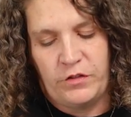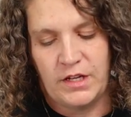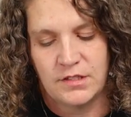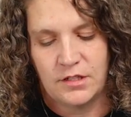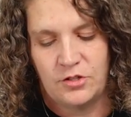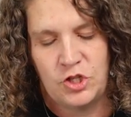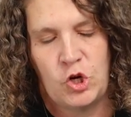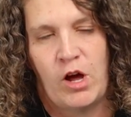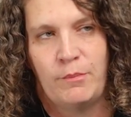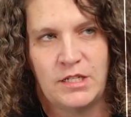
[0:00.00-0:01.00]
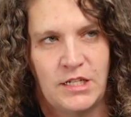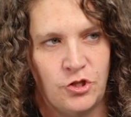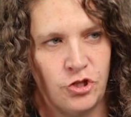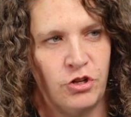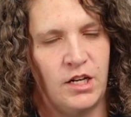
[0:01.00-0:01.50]
of things because, you know, I'm a
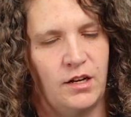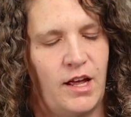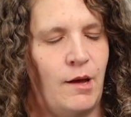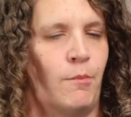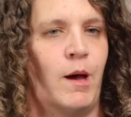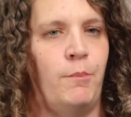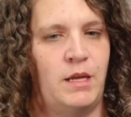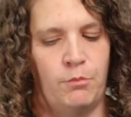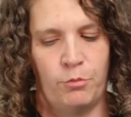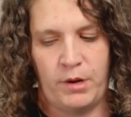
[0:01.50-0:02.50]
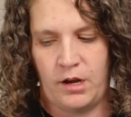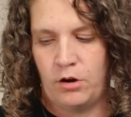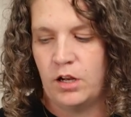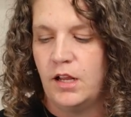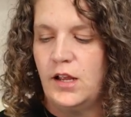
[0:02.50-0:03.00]
teacher and I'm about being
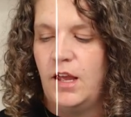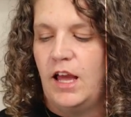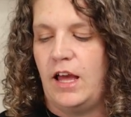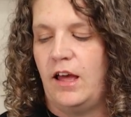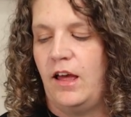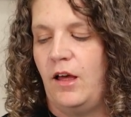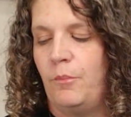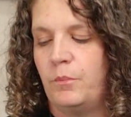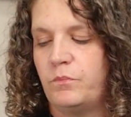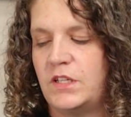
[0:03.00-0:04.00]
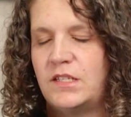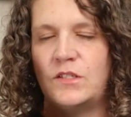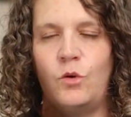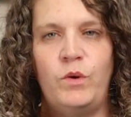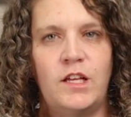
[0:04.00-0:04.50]
prepared. Um, this
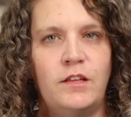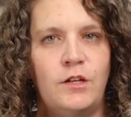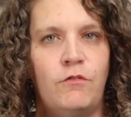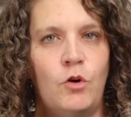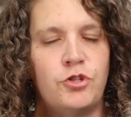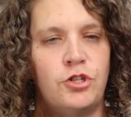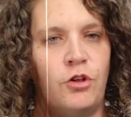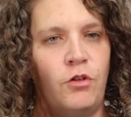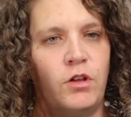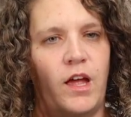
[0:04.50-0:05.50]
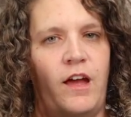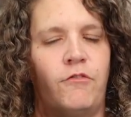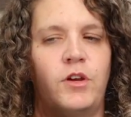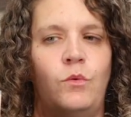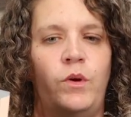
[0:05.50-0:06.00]
is a weekly devotional.
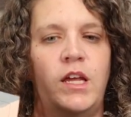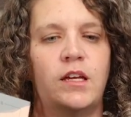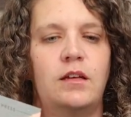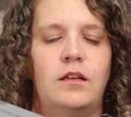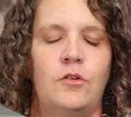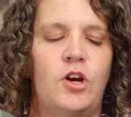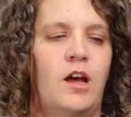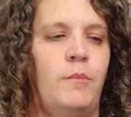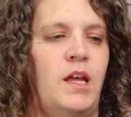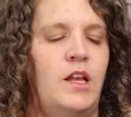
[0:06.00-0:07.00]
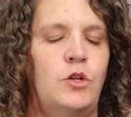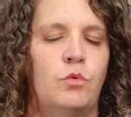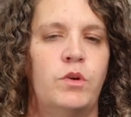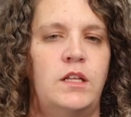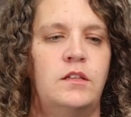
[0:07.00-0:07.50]
Every week you come in, you
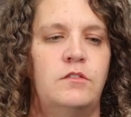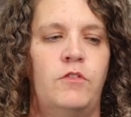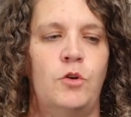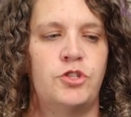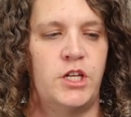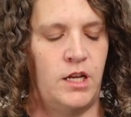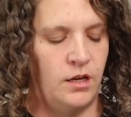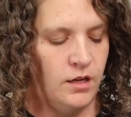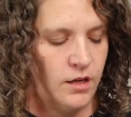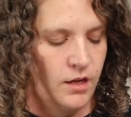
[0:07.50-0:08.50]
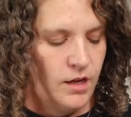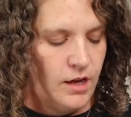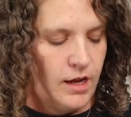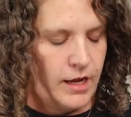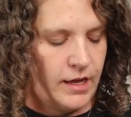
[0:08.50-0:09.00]
read the devotion.
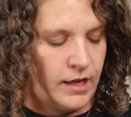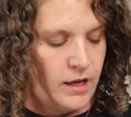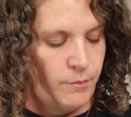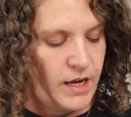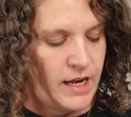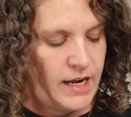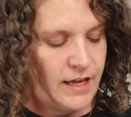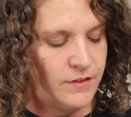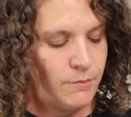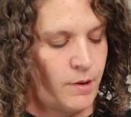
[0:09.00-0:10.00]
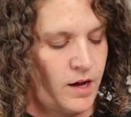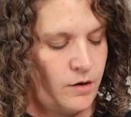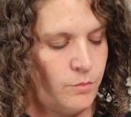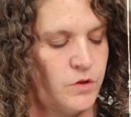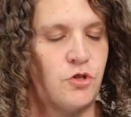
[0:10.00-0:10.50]
Um, and at the
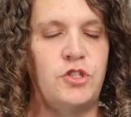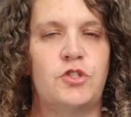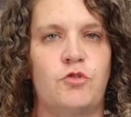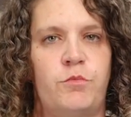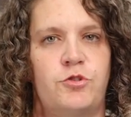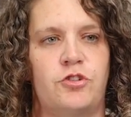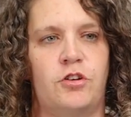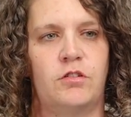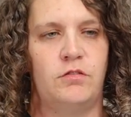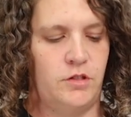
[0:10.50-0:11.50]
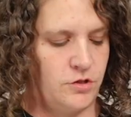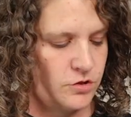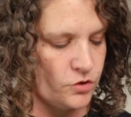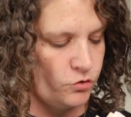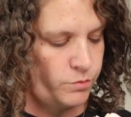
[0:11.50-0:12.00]
bottom, there's a scripture. There's
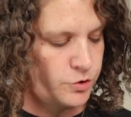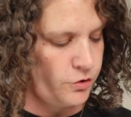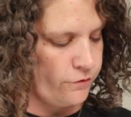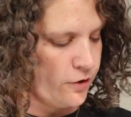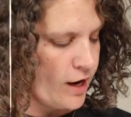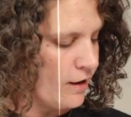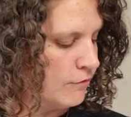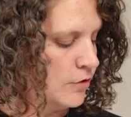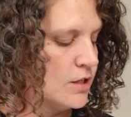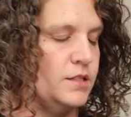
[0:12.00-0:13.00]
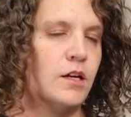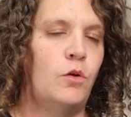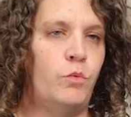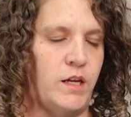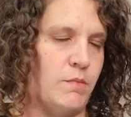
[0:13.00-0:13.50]
a scripture for every
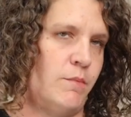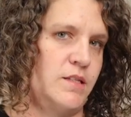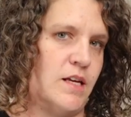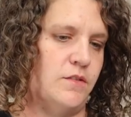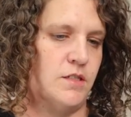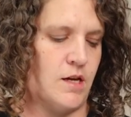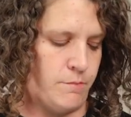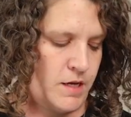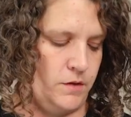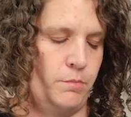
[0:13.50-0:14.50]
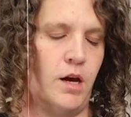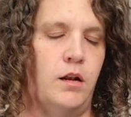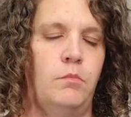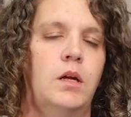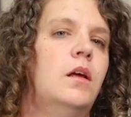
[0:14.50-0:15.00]
single week. Maybe it's at the top, at the
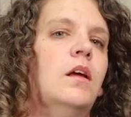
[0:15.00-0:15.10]
bottom.